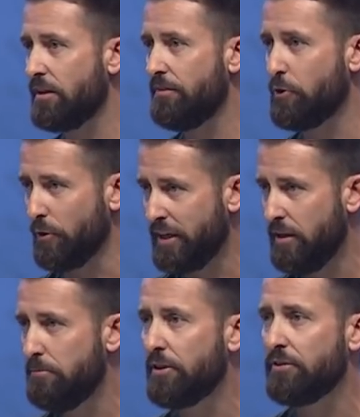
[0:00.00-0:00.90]
of your
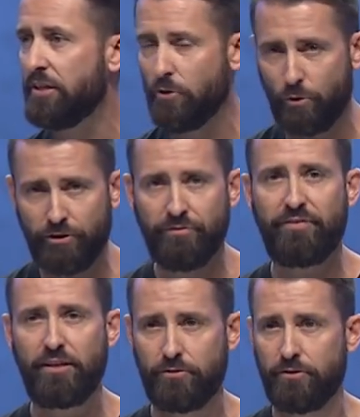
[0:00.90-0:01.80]
inability or your
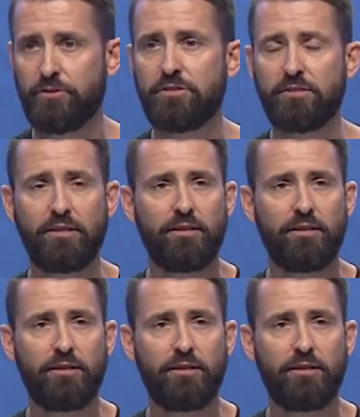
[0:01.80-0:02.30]
failures.